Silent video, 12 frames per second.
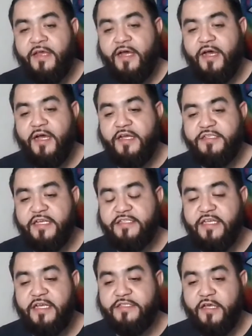
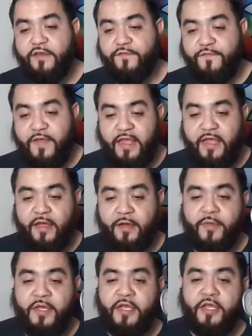Shouts out to all the
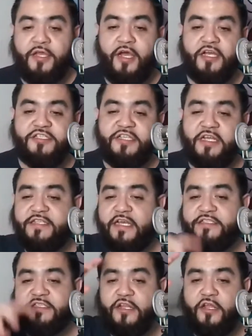fam. Shouts
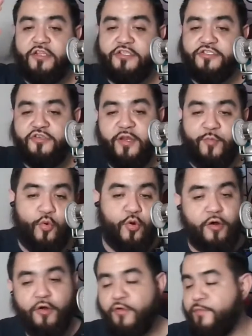out to all the stream
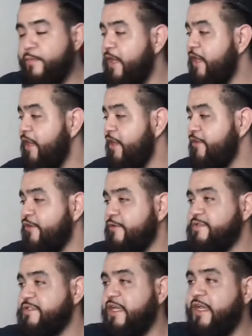world, man. You know
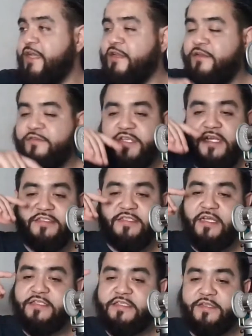what I'm saying? Shouts
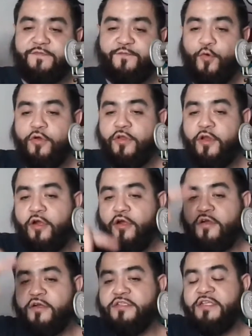out to the Four
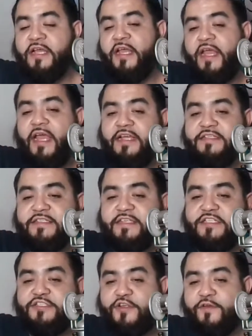Nerds,
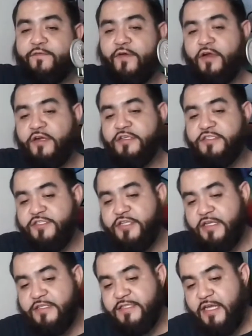ACS Universe.
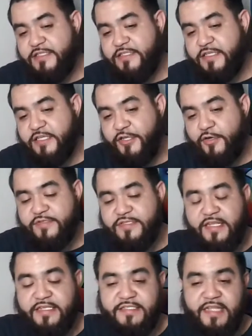Shouts out to, you know what I'm
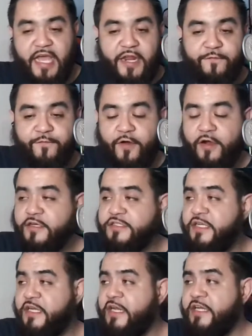saying, the
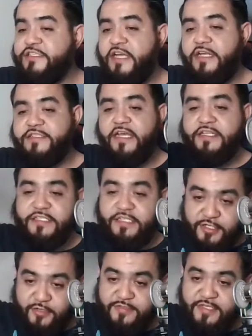Snyderverse. Shouts out to,
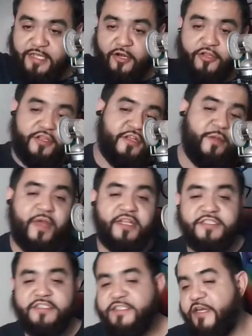you know what I'm saying, all the
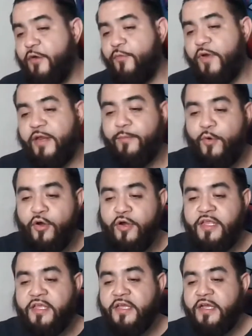dimensions here at Rick and
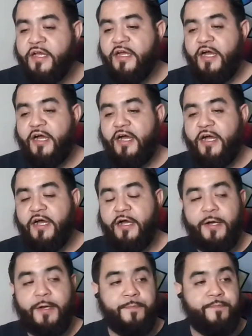Morty.
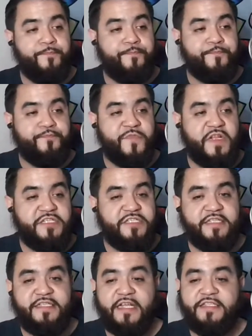
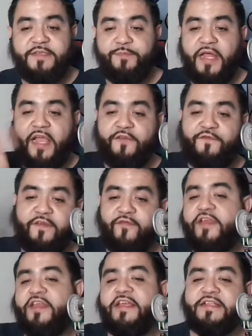Shouts out to Black Fever
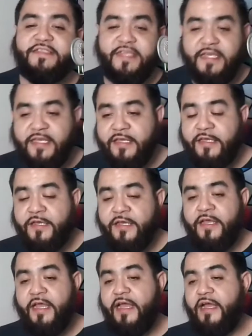ENT.
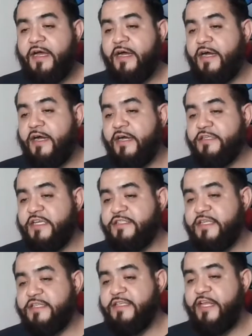
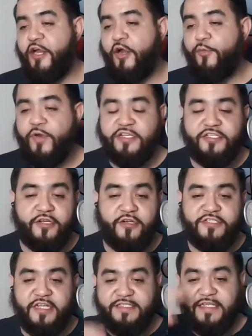Shouts out to NR Original.
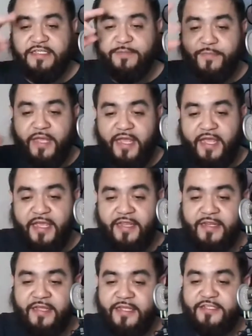Shouts out to
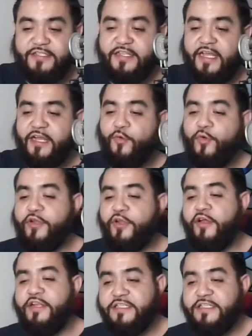Maine. There's a lot going on.